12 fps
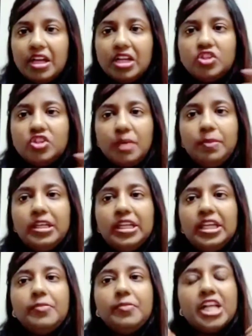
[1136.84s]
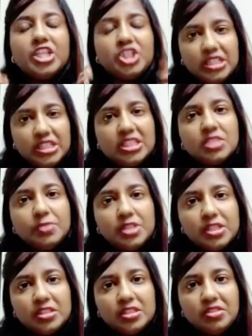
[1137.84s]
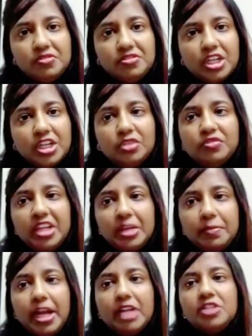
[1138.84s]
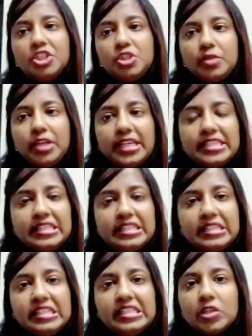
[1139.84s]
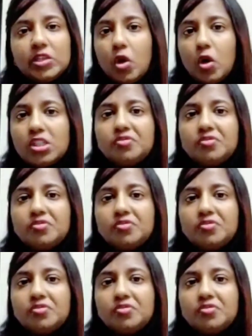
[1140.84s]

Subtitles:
trouble imagining this person in front of them and visualizing these chords.